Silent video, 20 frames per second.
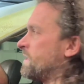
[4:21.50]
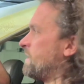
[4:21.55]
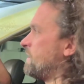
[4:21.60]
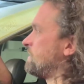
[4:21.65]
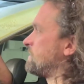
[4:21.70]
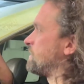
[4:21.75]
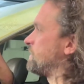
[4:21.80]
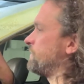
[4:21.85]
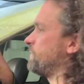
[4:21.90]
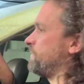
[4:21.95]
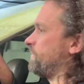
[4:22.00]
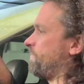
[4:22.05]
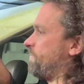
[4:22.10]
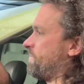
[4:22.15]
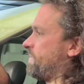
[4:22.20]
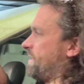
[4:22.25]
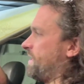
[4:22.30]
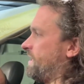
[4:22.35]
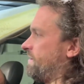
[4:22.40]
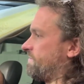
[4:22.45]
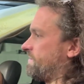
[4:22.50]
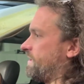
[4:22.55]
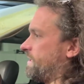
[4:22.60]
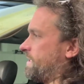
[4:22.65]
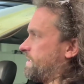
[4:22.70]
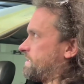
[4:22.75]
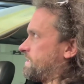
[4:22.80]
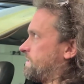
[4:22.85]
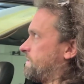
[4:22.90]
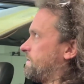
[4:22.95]
So I've
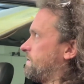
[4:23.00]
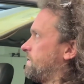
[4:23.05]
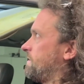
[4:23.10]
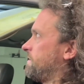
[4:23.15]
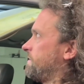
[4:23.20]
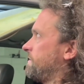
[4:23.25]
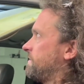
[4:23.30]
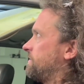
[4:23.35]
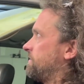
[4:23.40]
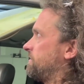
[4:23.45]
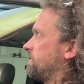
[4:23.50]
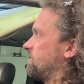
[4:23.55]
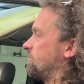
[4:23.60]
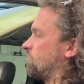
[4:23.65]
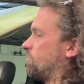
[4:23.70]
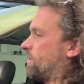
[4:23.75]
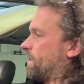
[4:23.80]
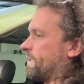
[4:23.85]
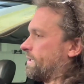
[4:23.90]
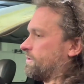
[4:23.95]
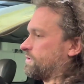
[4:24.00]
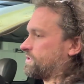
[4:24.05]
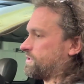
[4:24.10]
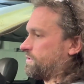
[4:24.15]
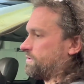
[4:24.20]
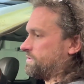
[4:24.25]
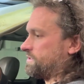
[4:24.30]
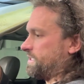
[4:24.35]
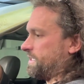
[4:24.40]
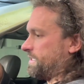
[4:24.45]
got the wires
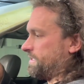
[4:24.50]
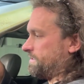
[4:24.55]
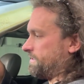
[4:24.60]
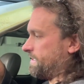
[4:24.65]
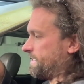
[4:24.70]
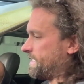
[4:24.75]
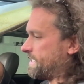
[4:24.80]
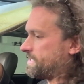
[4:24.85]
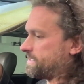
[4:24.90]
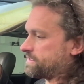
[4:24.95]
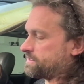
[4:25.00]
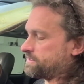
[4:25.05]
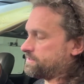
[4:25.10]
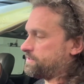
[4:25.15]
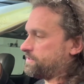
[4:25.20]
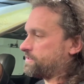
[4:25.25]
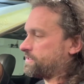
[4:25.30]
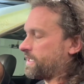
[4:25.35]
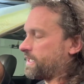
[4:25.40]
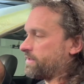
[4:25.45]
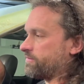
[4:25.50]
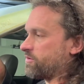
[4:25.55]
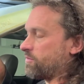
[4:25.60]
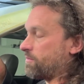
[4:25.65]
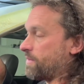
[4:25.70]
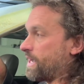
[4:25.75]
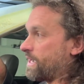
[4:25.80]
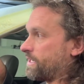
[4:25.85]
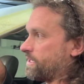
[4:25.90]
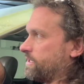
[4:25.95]
all done. Again, this is just kind of a
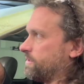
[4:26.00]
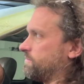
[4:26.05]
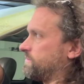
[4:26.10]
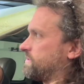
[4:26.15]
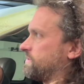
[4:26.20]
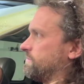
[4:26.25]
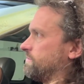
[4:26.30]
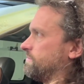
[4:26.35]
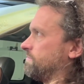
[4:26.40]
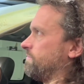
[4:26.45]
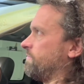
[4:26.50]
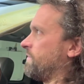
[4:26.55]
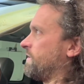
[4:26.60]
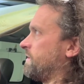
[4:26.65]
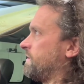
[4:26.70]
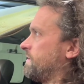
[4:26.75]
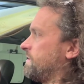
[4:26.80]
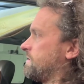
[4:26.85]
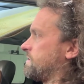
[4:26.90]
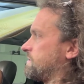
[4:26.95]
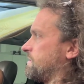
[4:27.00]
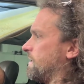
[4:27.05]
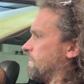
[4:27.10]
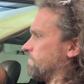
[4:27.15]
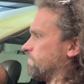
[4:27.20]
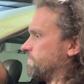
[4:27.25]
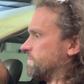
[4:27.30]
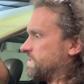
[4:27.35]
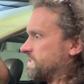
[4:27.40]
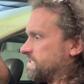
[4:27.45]
mock-up, so it's not
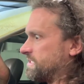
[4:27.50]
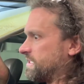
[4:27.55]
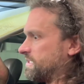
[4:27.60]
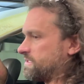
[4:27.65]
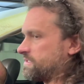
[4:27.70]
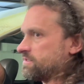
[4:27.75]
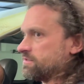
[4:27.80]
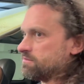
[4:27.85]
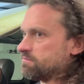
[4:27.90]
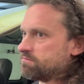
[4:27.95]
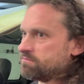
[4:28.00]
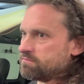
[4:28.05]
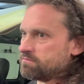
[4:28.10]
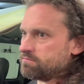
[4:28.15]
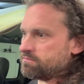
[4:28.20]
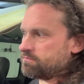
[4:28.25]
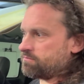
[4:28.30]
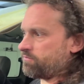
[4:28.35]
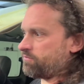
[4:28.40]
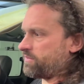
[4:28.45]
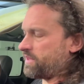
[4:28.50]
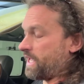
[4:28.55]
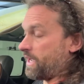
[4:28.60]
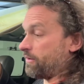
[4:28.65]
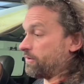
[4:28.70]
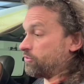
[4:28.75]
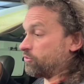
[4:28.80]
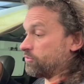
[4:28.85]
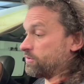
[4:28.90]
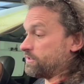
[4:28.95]
really done to how
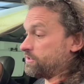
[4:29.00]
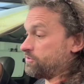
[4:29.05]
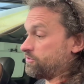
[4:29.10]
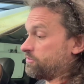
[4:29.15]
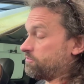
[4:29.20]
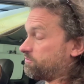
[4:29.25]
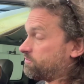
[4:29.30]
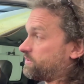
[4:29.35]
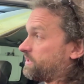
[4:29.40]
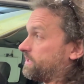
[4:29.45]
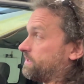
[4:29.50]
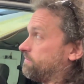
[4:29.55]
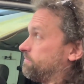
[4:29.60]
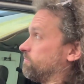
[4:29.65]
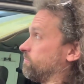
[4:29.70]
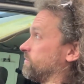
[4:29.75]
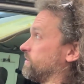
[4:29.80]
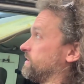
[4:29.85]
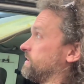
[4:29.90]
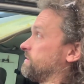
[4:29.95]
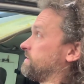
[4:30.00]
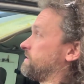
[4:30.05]
I normally do it, but we're going